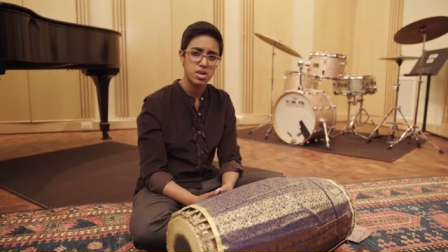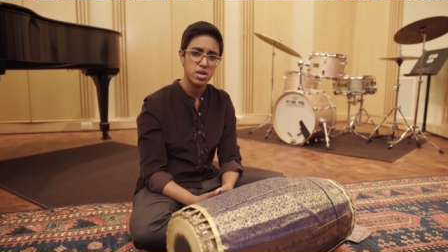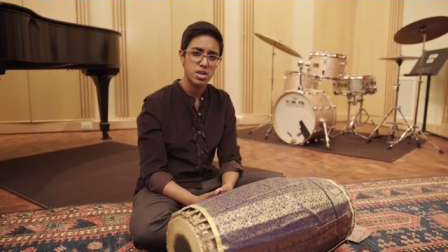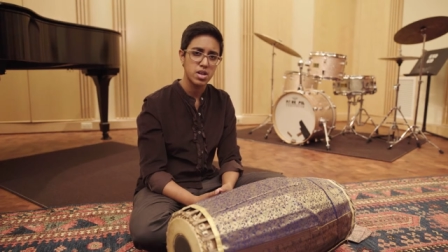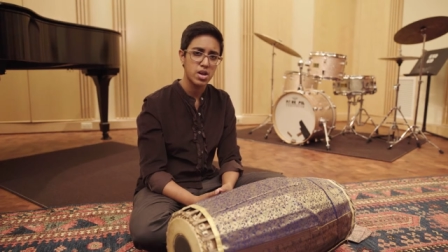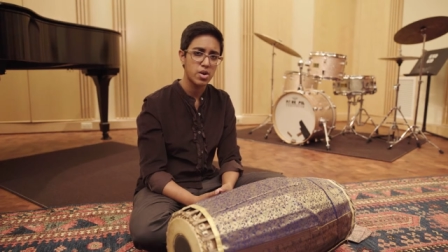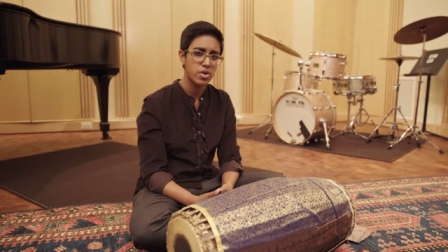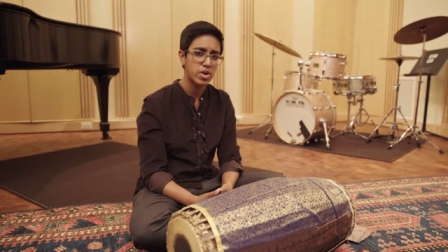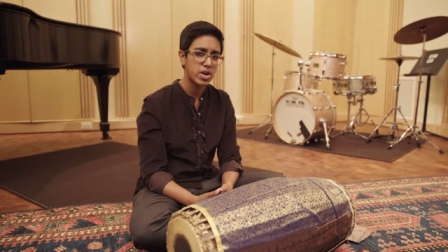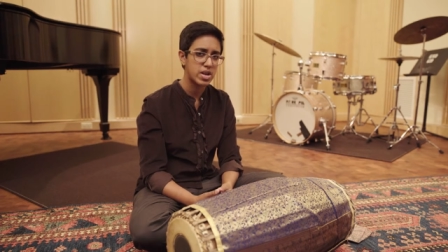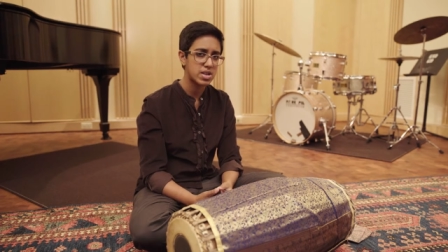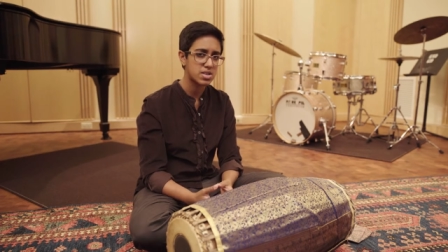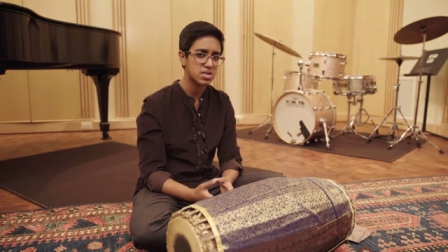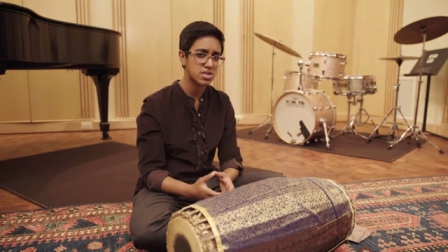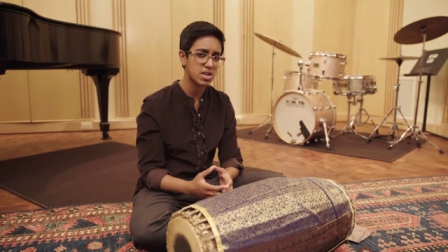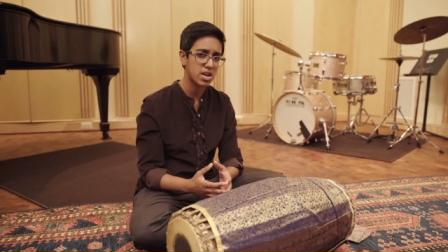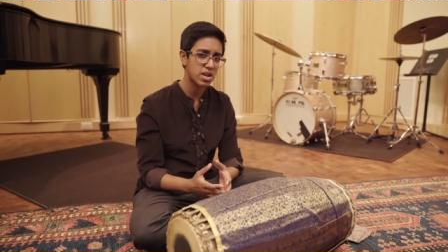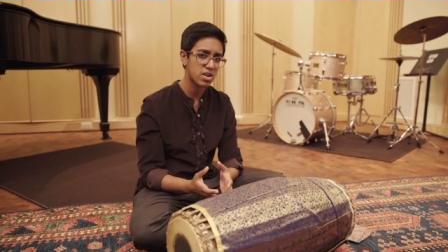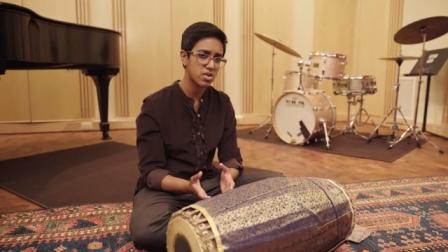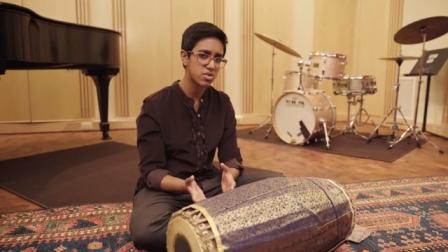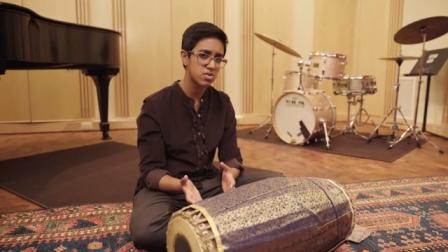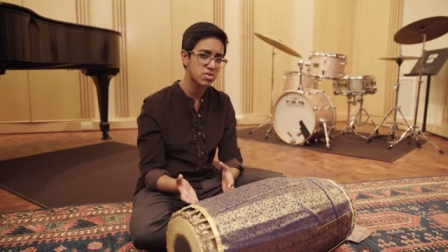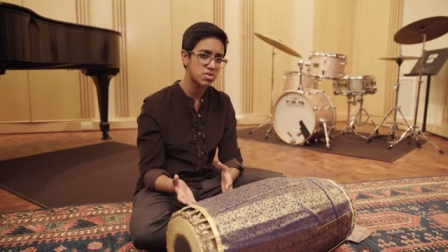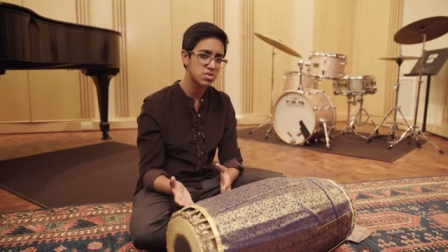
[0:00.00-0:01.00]
Now, eight
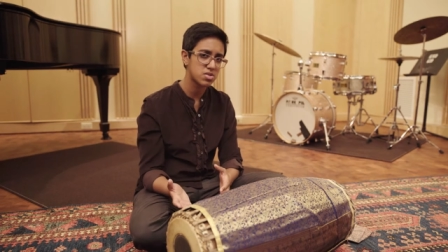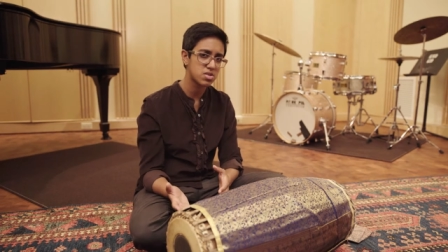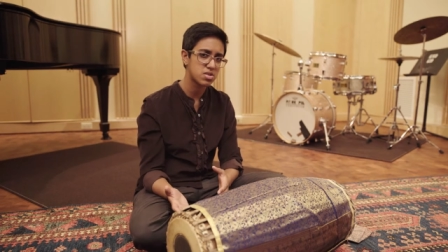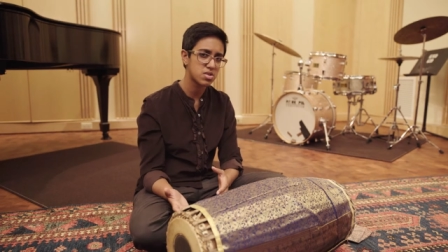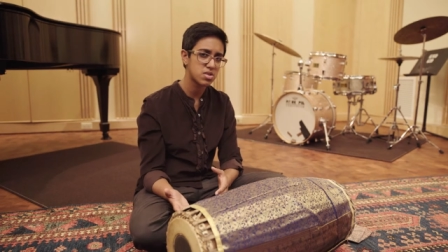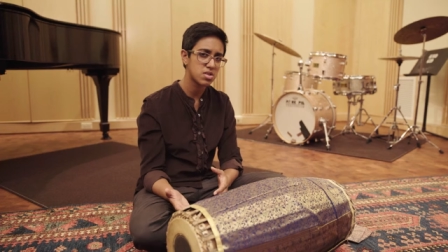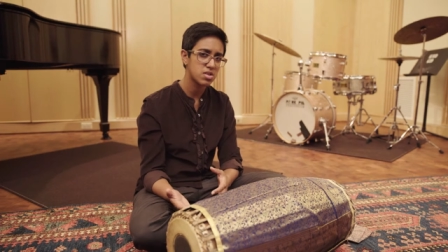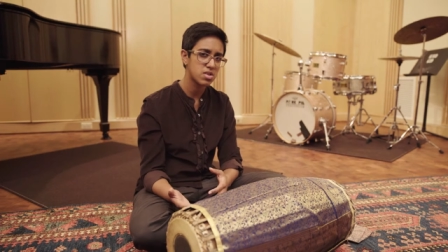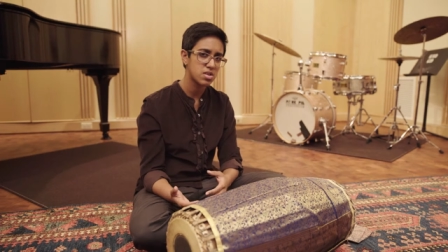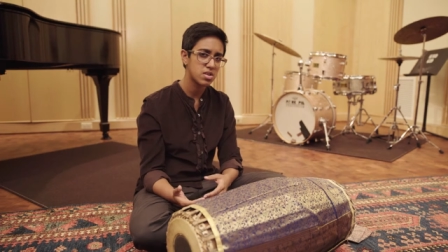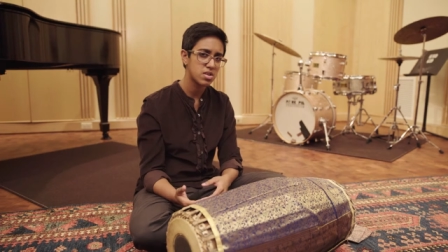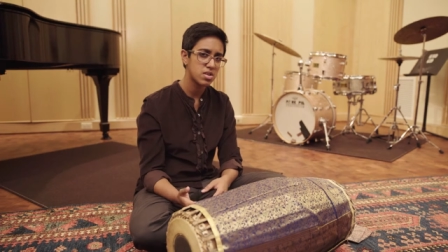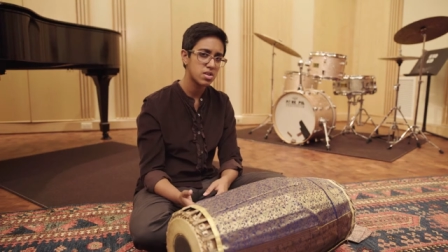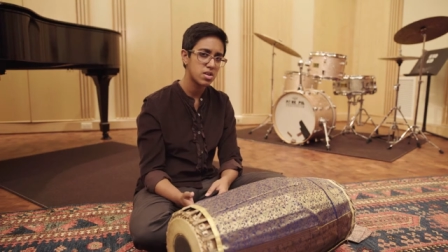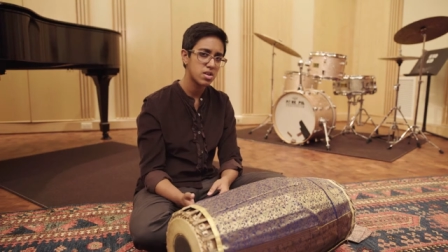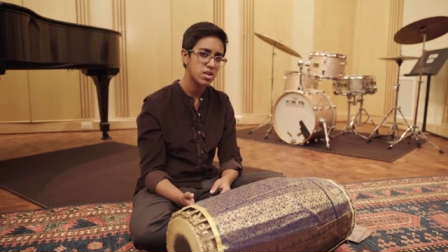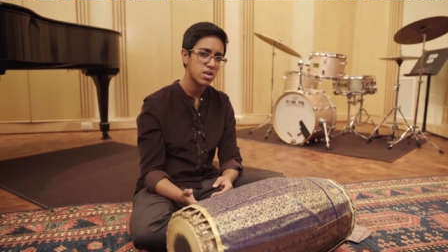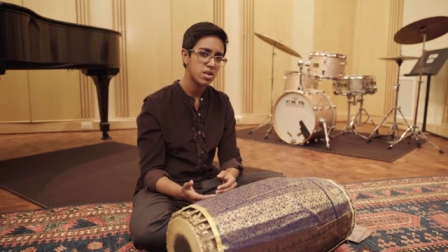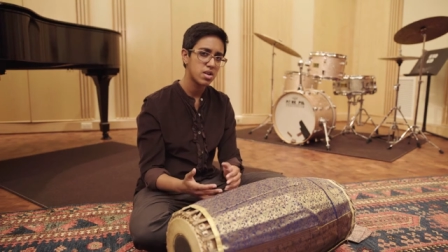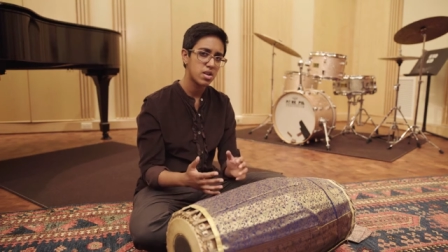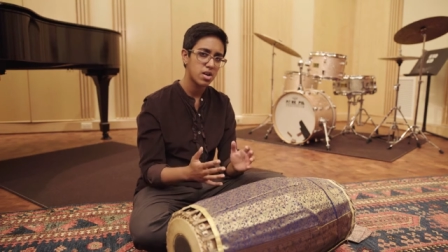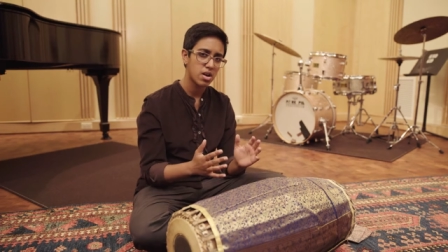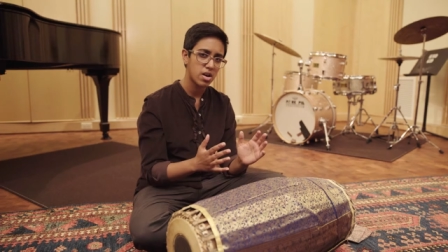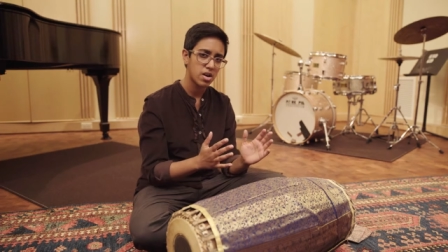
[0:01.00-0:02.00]
cycles
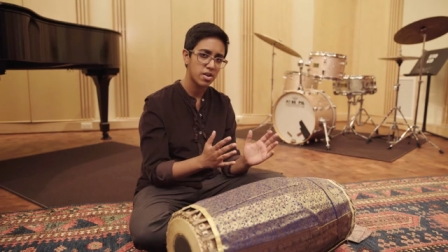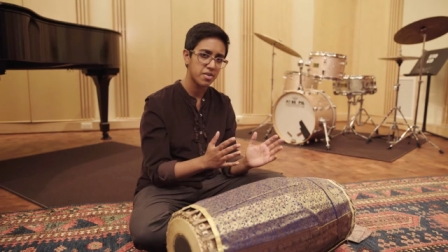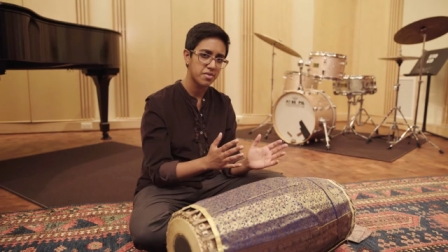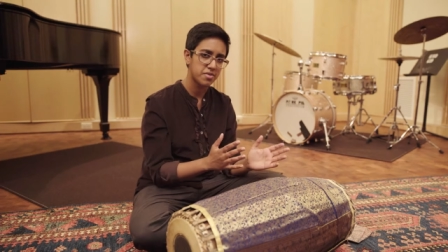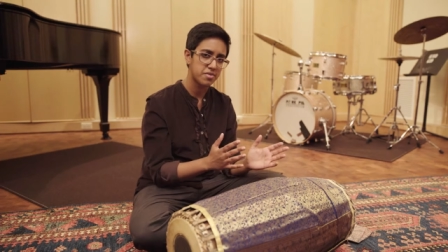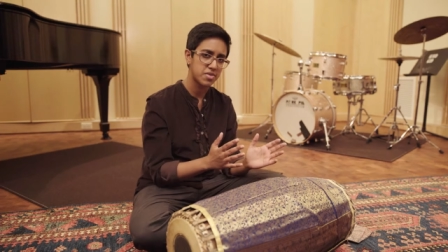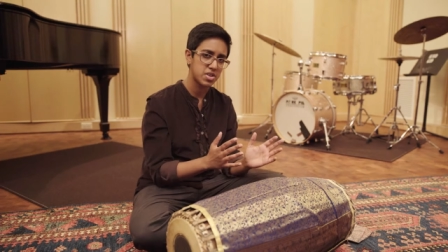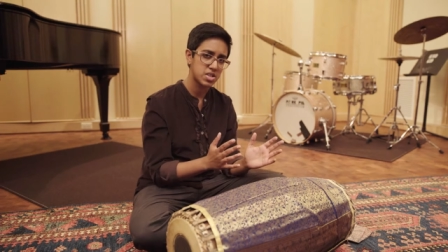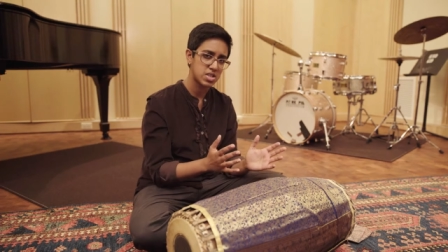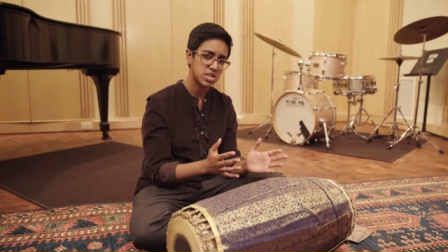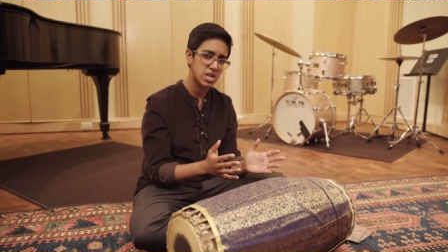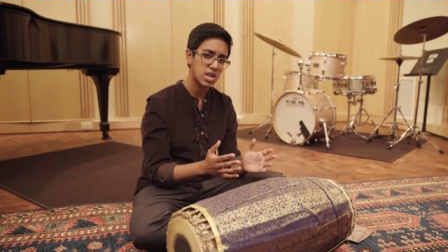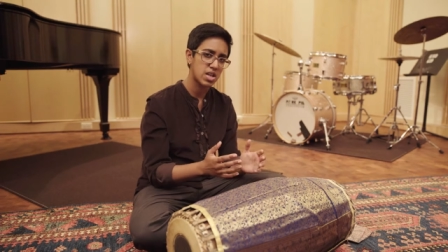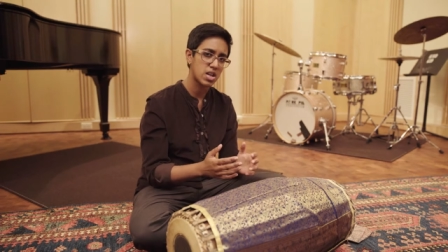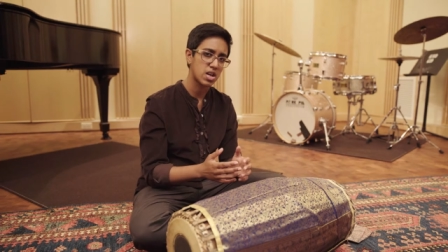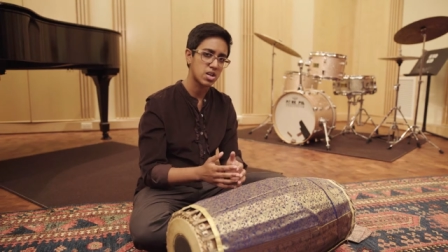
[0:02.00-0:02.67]
of the 10